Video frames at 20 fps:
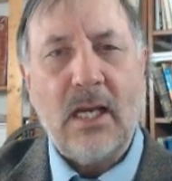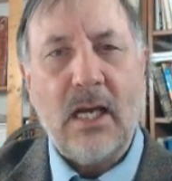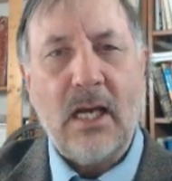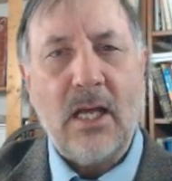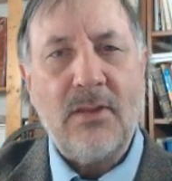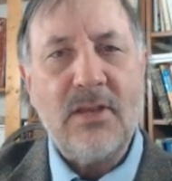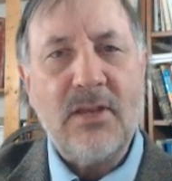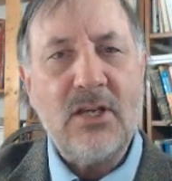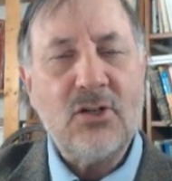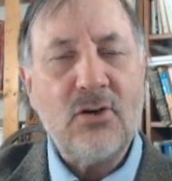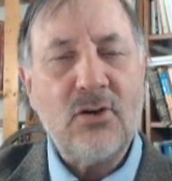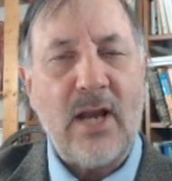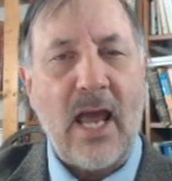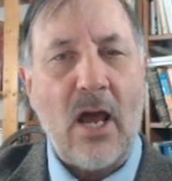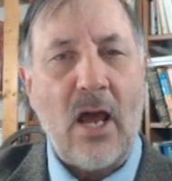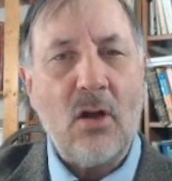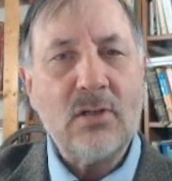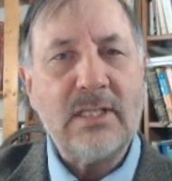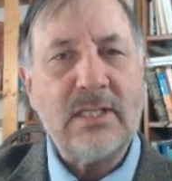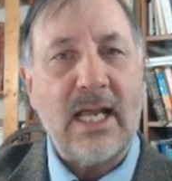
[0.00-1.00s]
Uh, these are
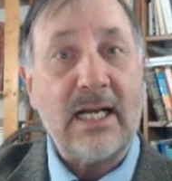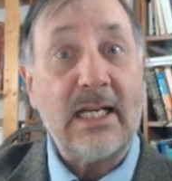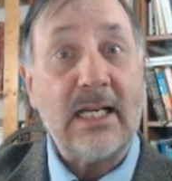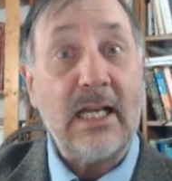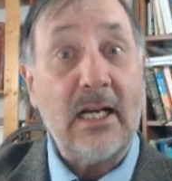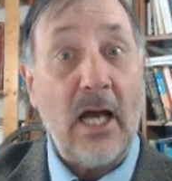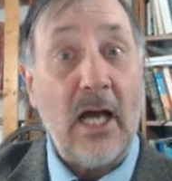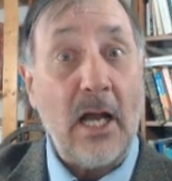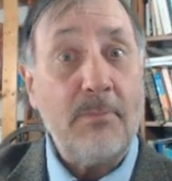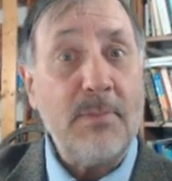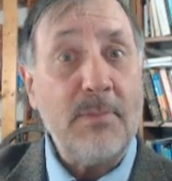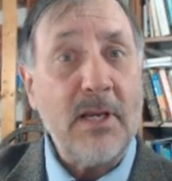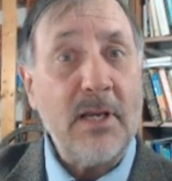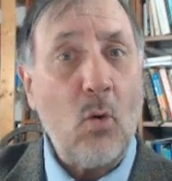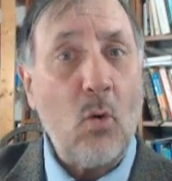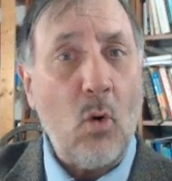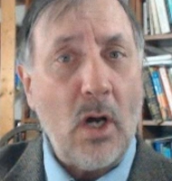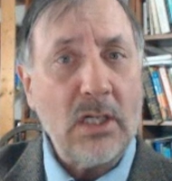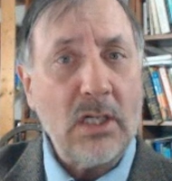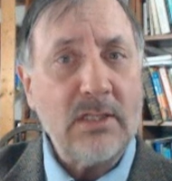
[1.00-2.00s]
nouns that cannot be
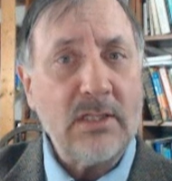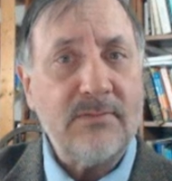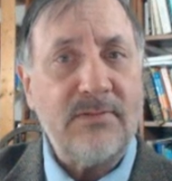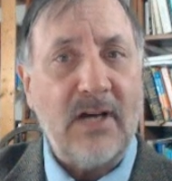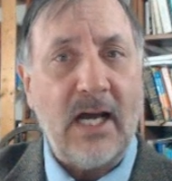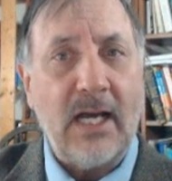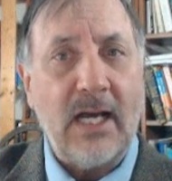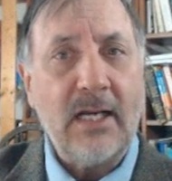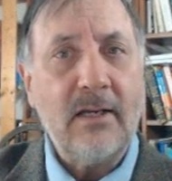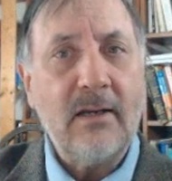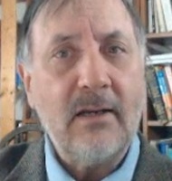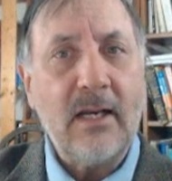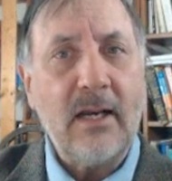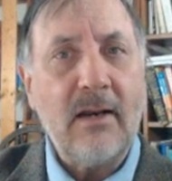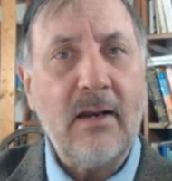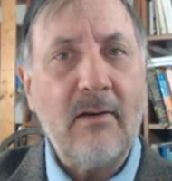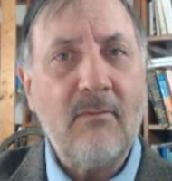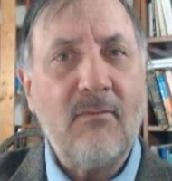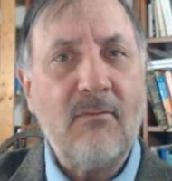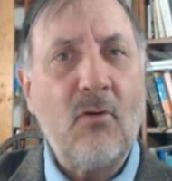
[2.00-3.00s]
quantified
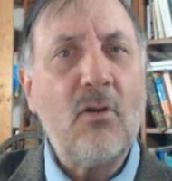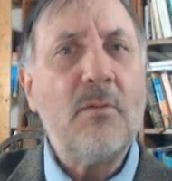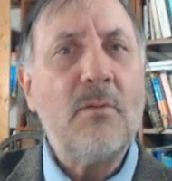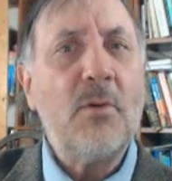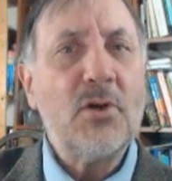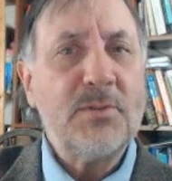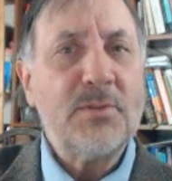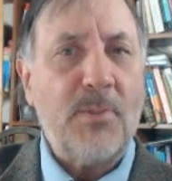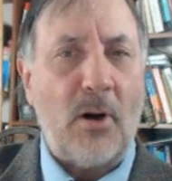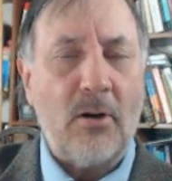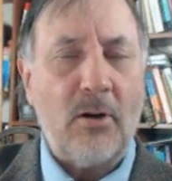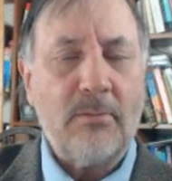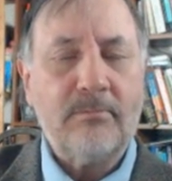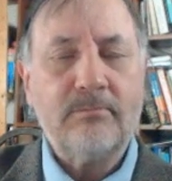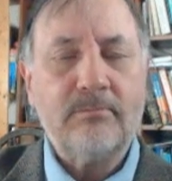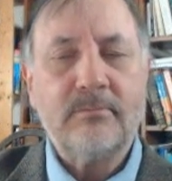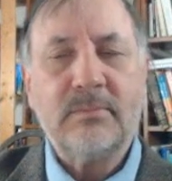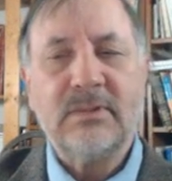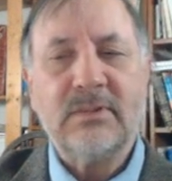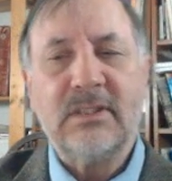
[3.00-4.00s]
for the most part,
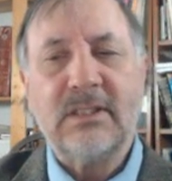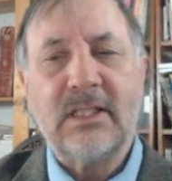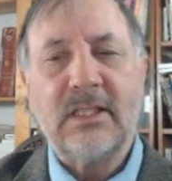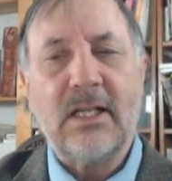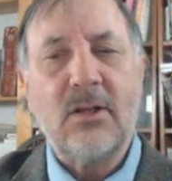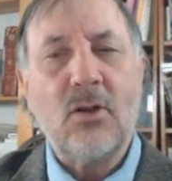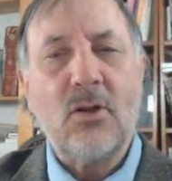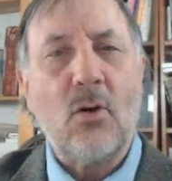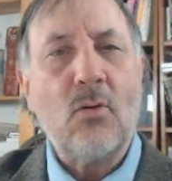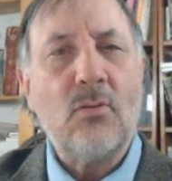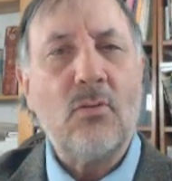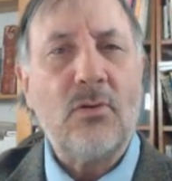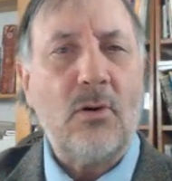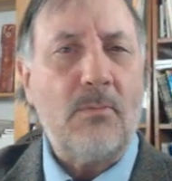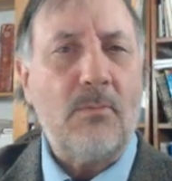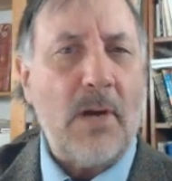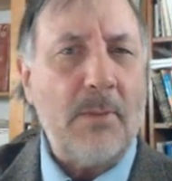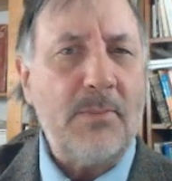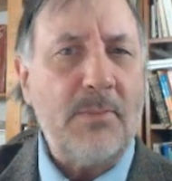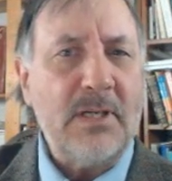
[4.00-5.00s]
though
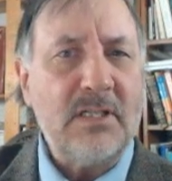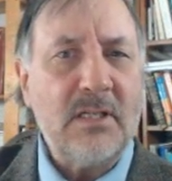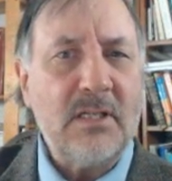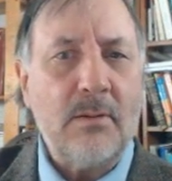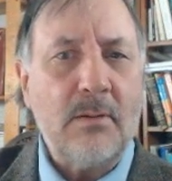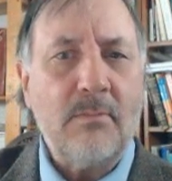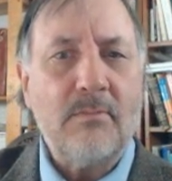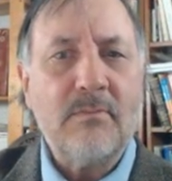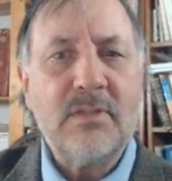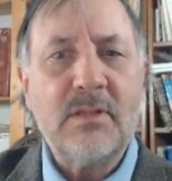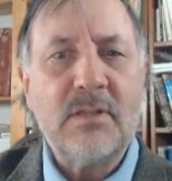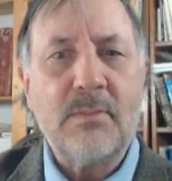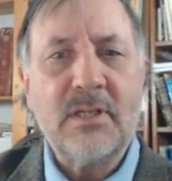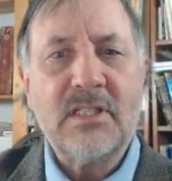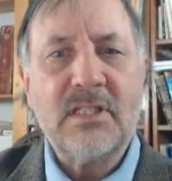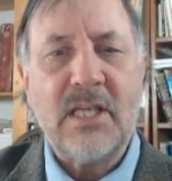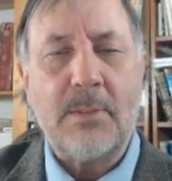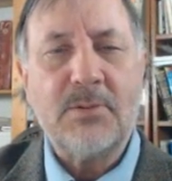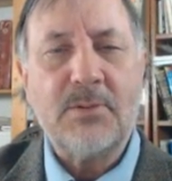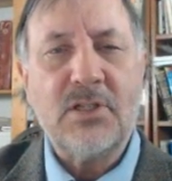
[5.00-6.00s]
there might be some some
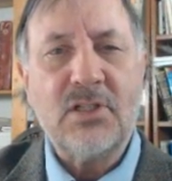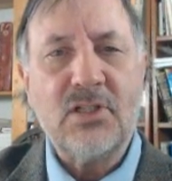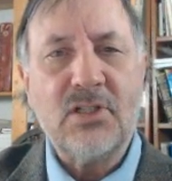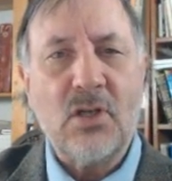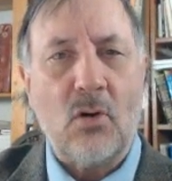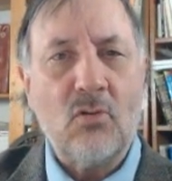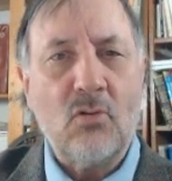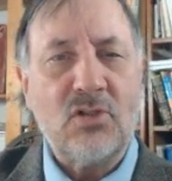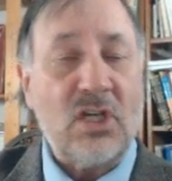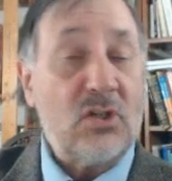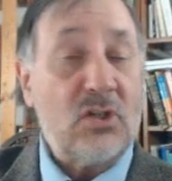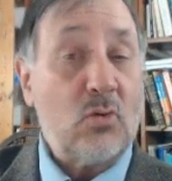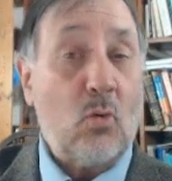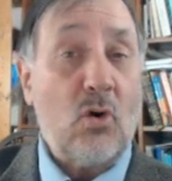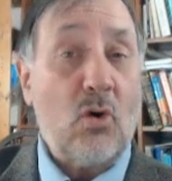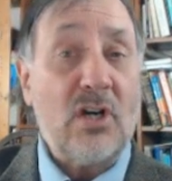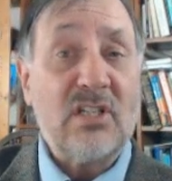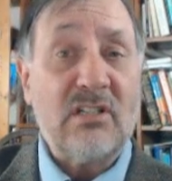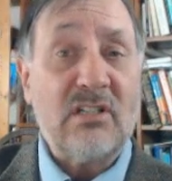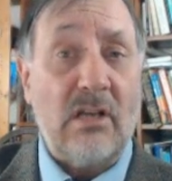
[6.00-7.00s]
exceptions. So such a
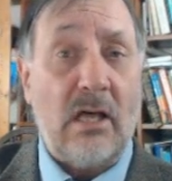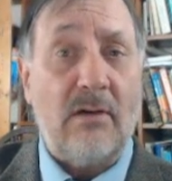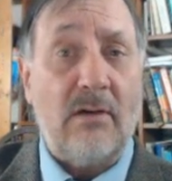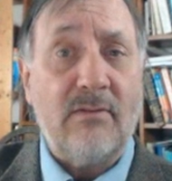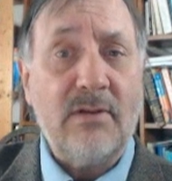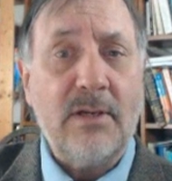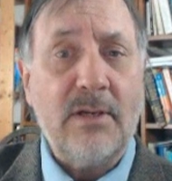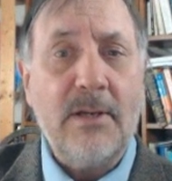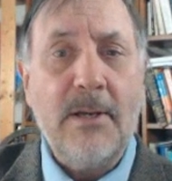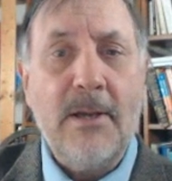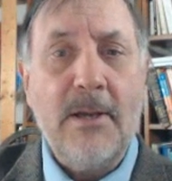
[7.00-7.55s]
word as love.